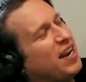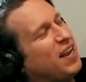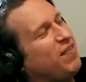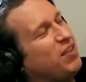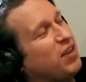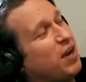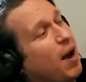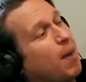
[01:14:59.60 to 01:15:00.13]
to give
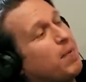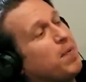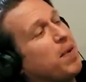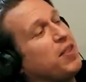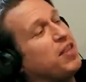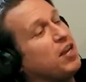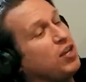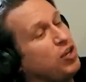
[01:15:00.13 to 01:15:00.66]
you the
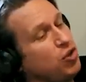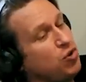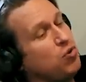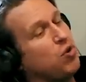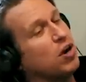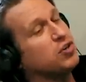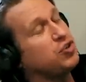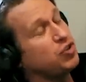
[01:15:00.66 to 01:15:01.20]
compliment that
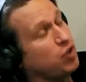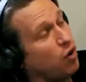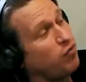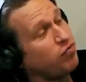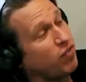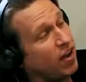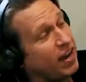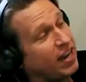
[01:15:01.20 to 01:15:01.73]
you are so
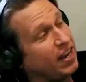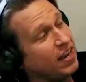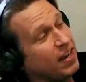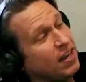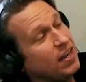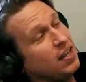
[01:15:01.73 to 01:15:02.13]
funny.